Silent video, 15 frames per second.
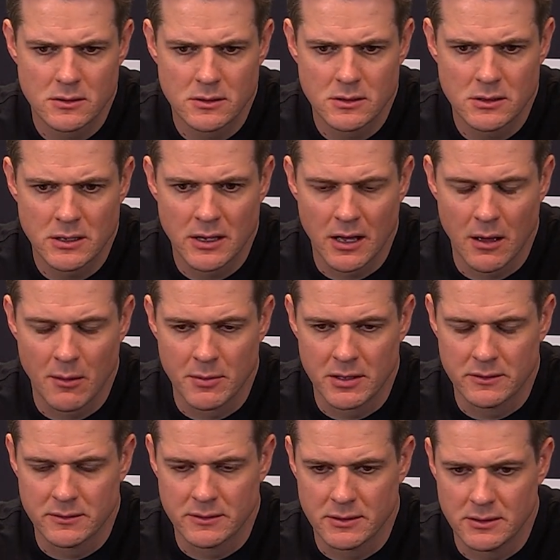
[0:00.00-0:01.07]
Yeah, I
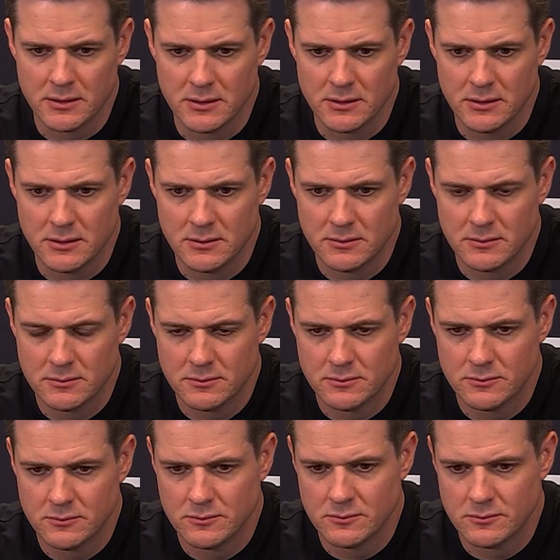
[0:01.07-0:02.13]
mean, the
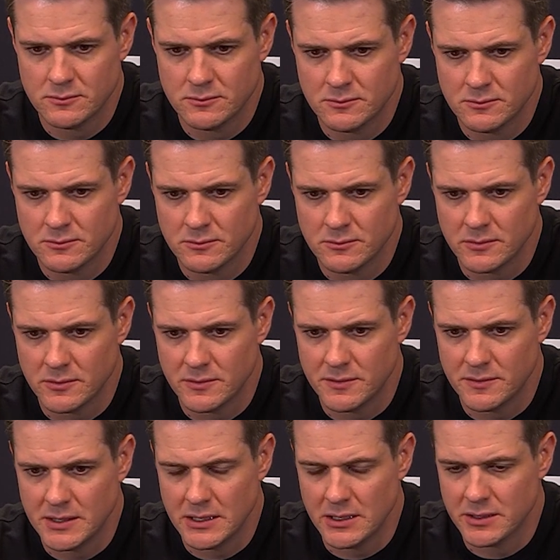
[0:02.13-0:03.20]

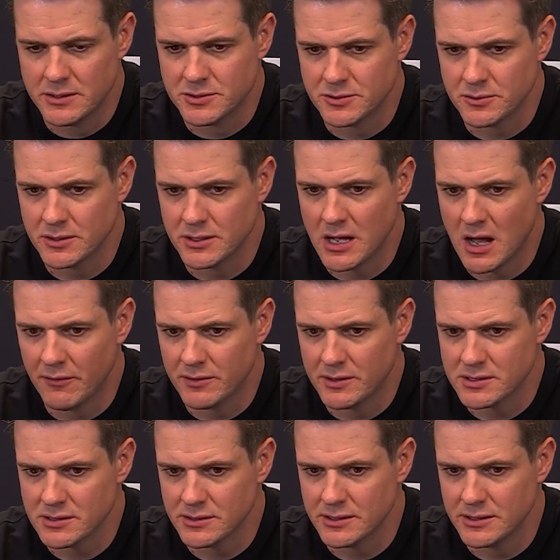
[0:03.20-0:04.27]
injury
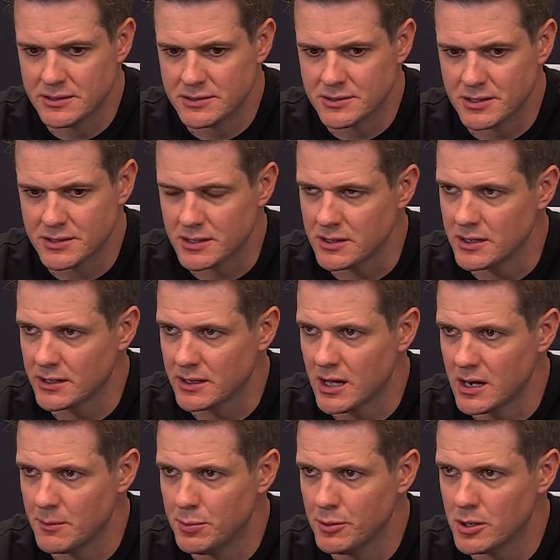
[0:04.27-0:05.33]
obviously is just going to
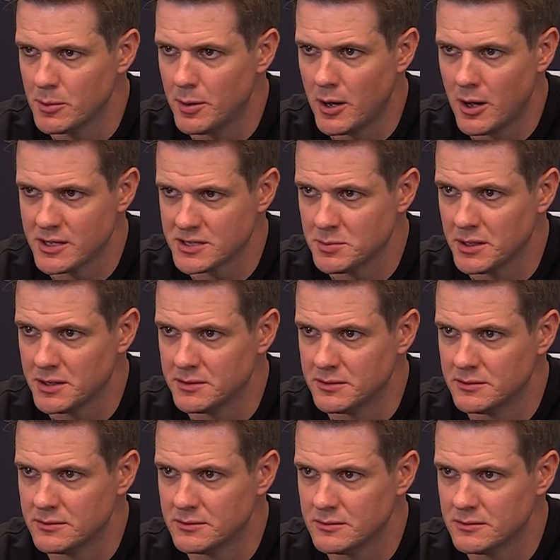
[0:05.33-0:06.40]
kind of put a pause
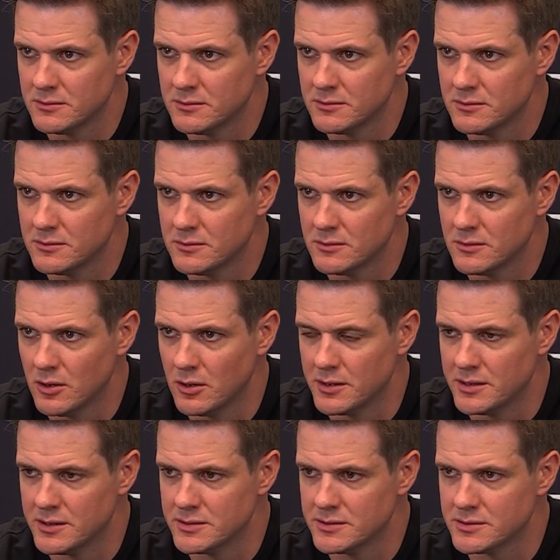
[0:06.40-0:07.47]
button on
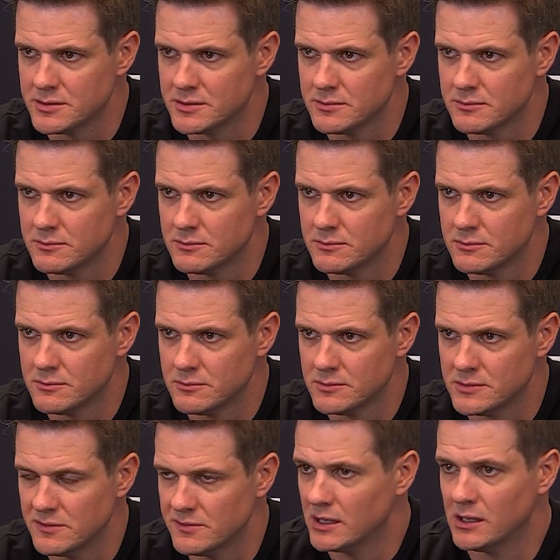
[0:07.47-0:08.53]
his
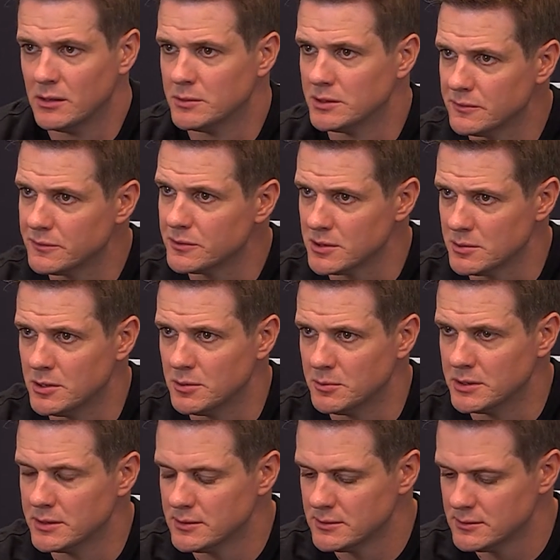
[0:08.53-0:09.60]
development for the moment.